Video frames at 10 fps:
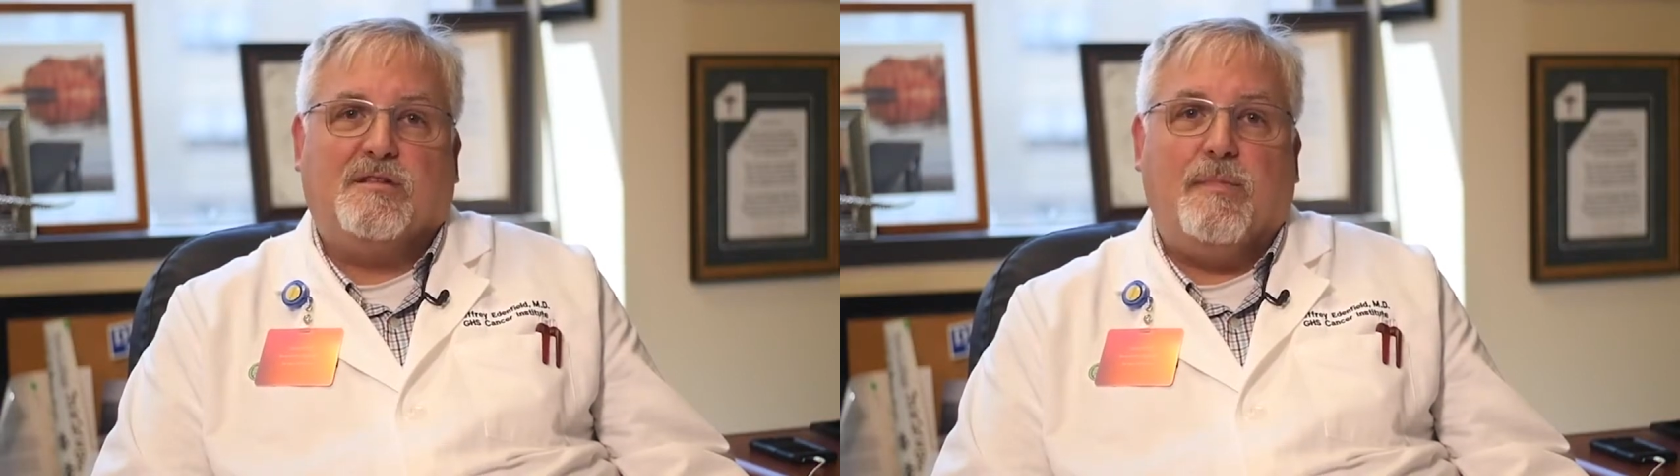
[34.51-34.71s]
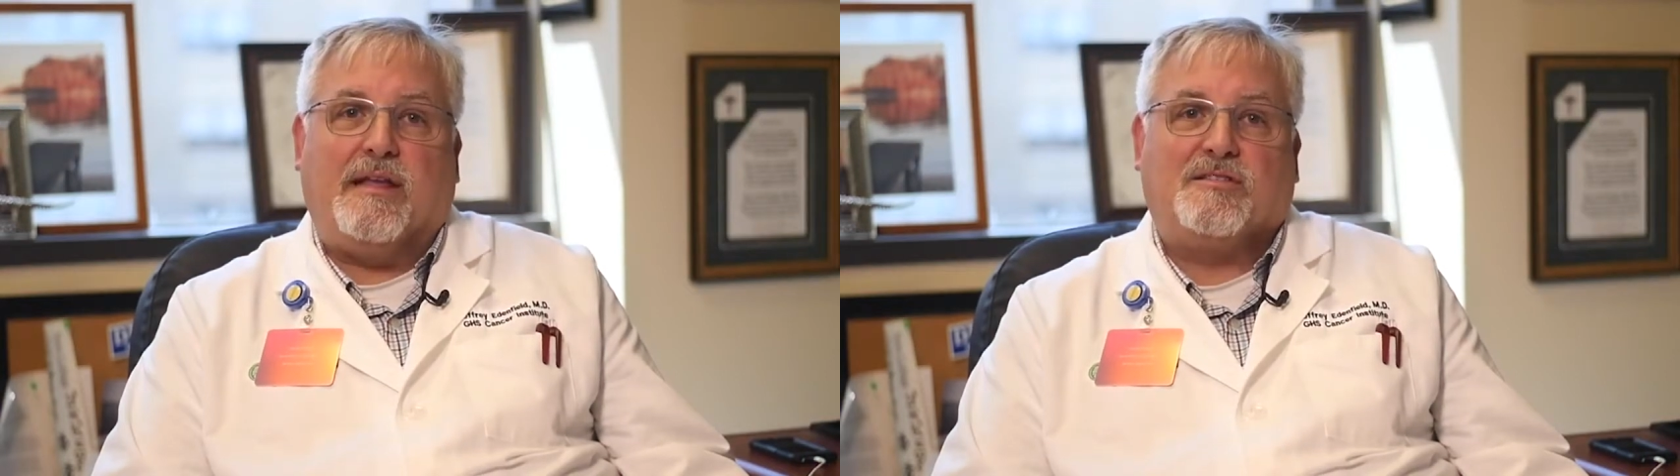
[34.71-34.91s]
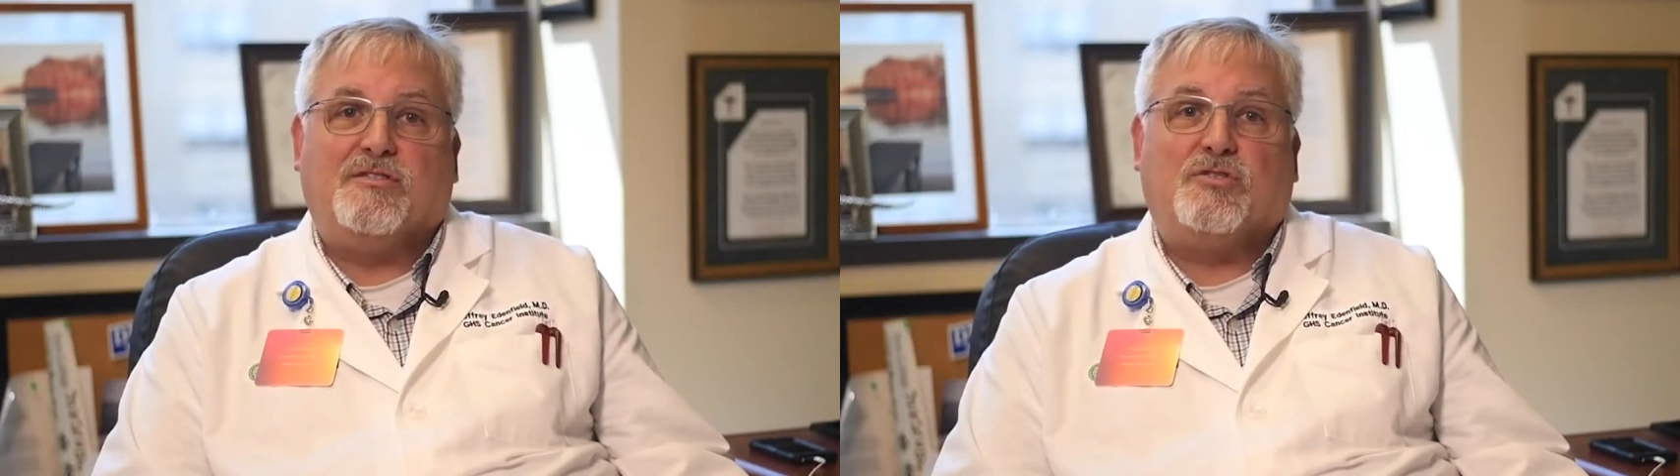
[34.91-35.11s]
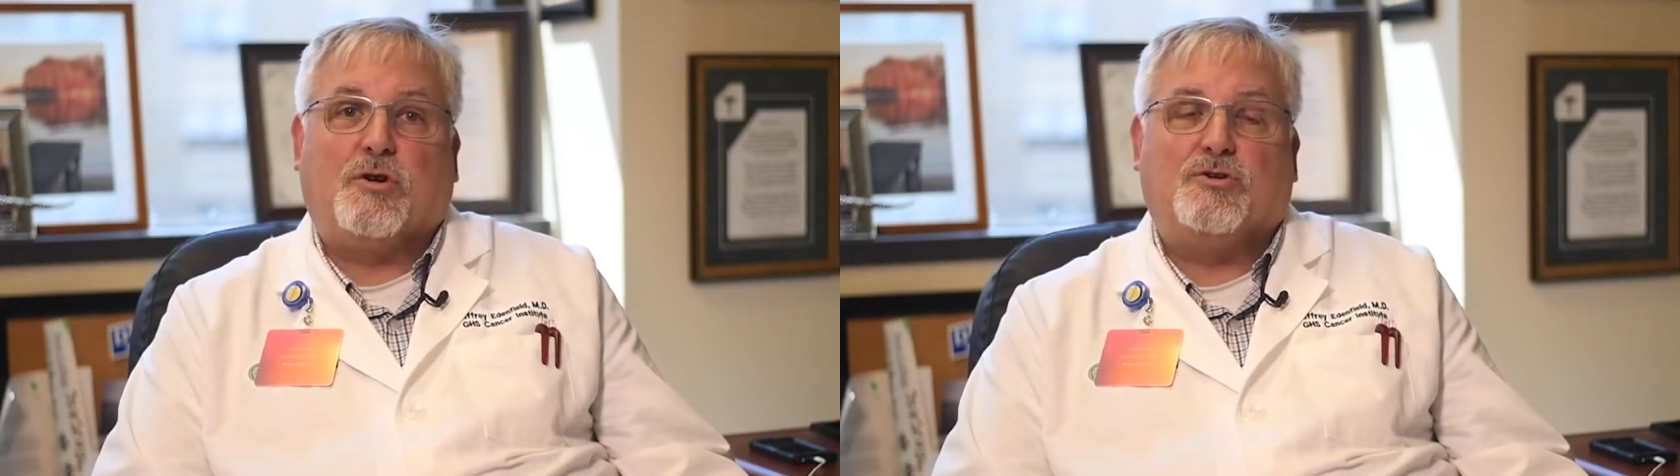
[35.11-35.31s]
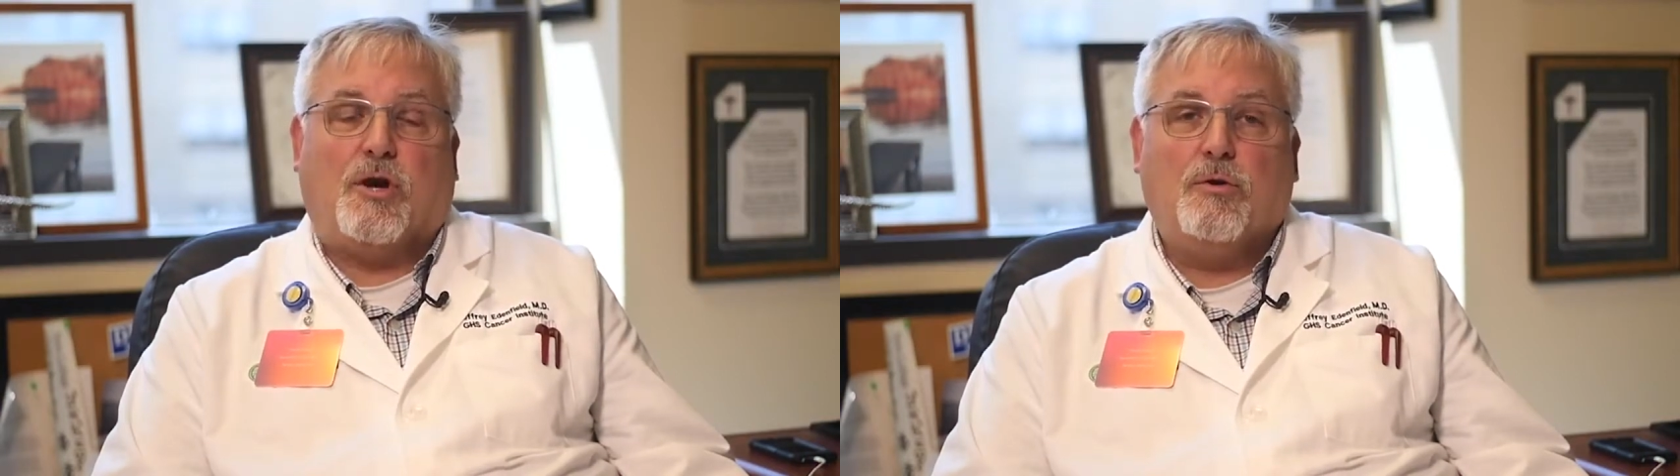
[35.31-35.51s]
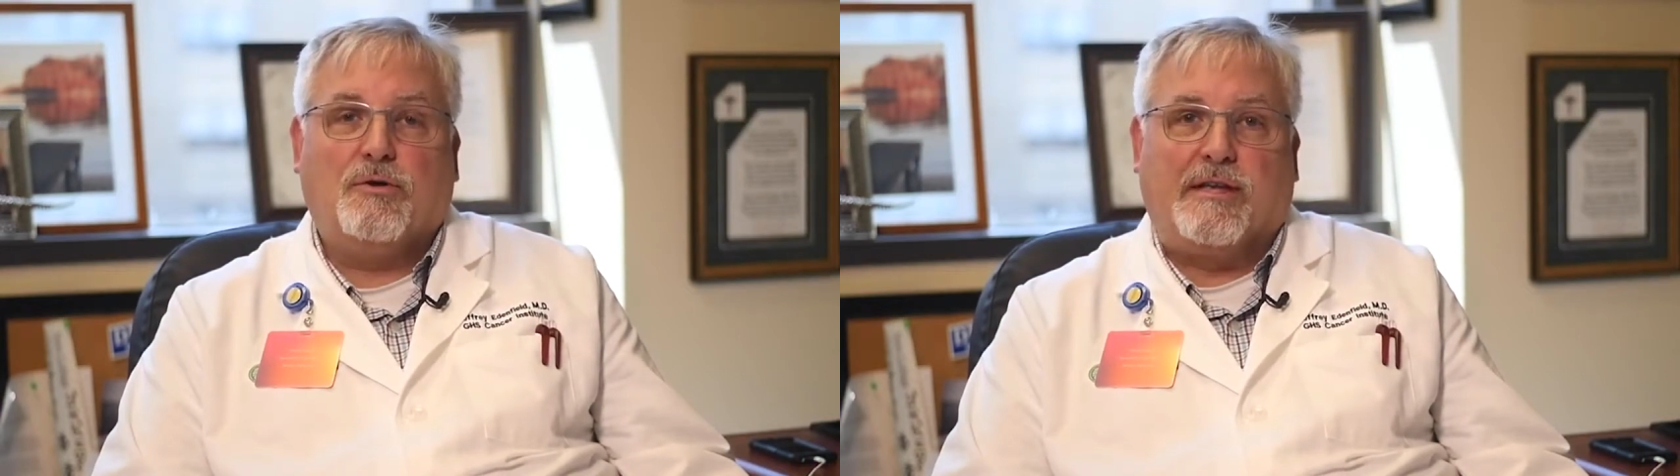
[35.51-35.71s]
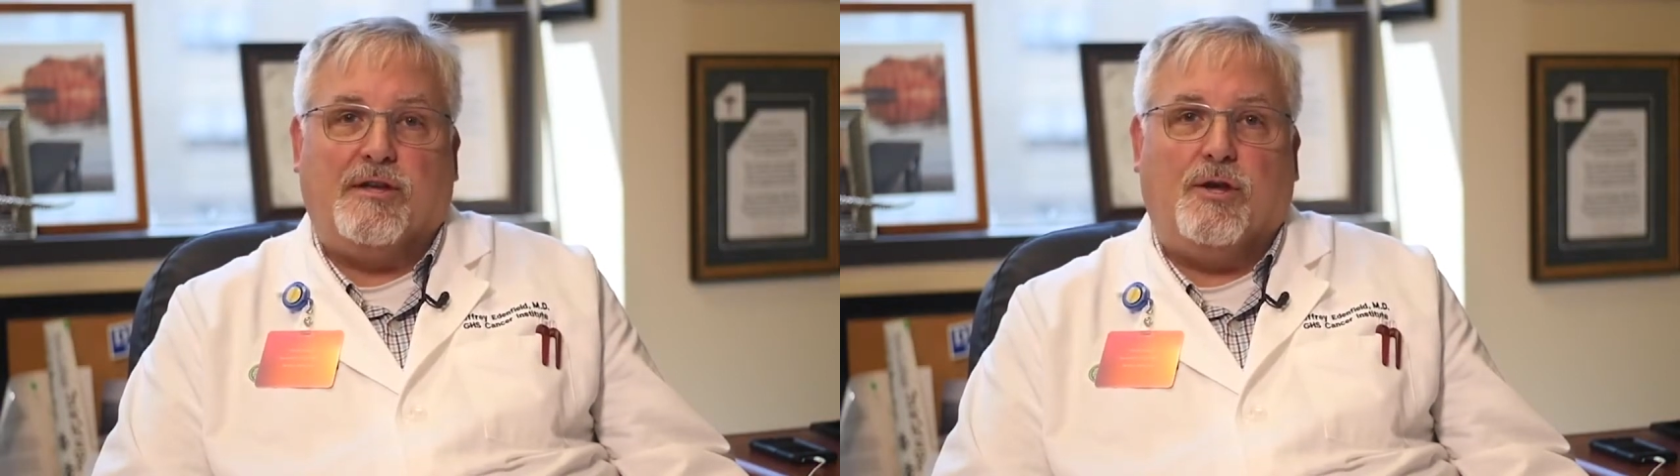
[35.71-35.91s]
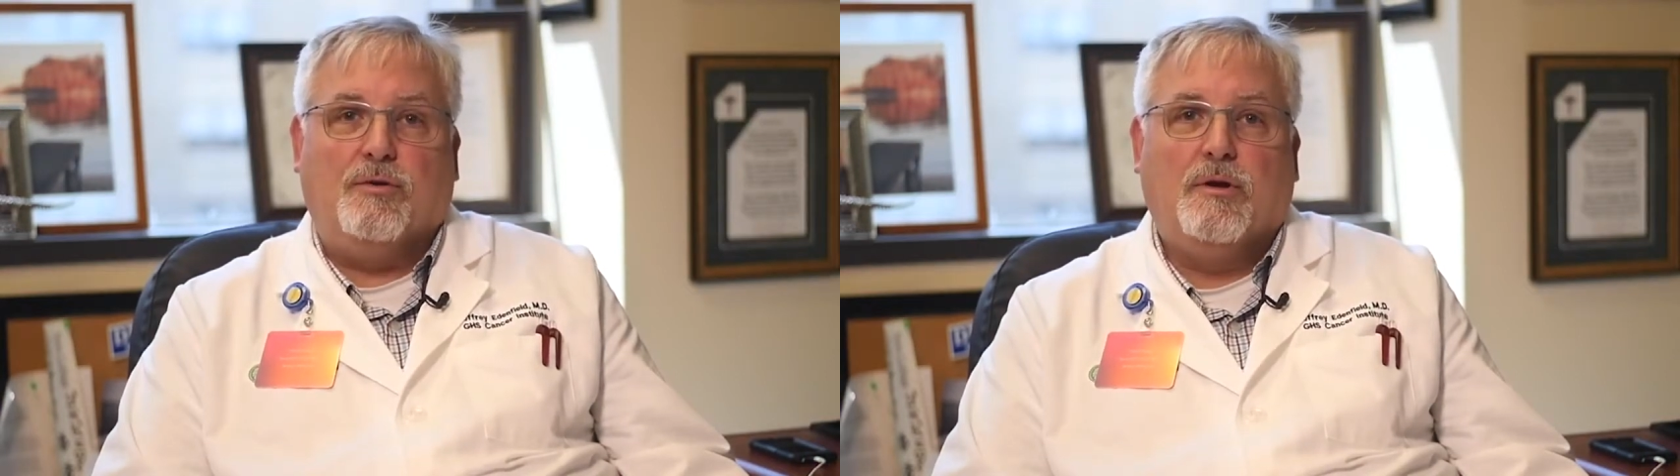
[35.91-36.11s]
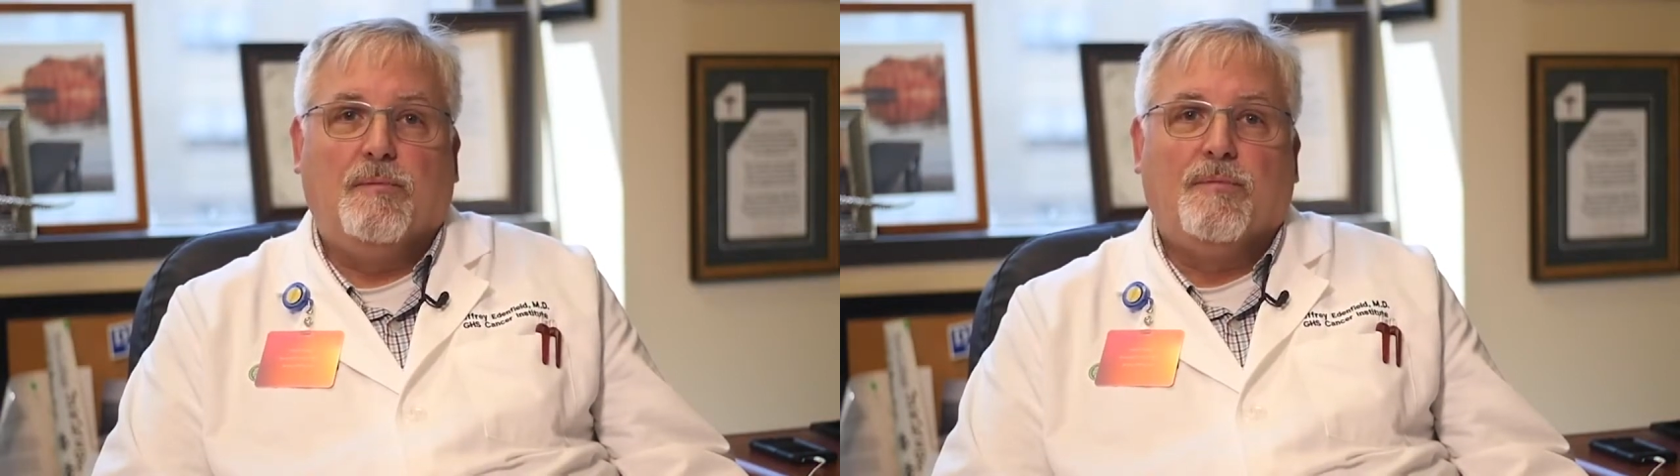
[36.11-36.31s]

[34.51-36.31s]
the medicines are totally new,